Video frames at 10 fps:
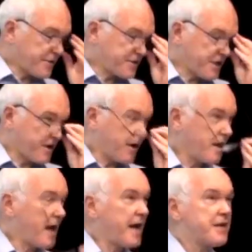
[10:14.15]
get this thing
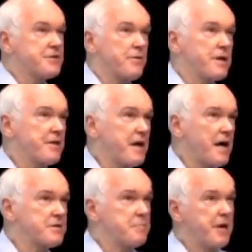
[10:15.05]
online. It's only
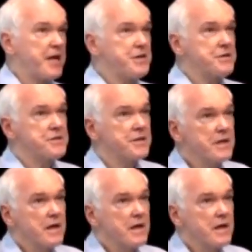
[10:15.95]
1,000 pages.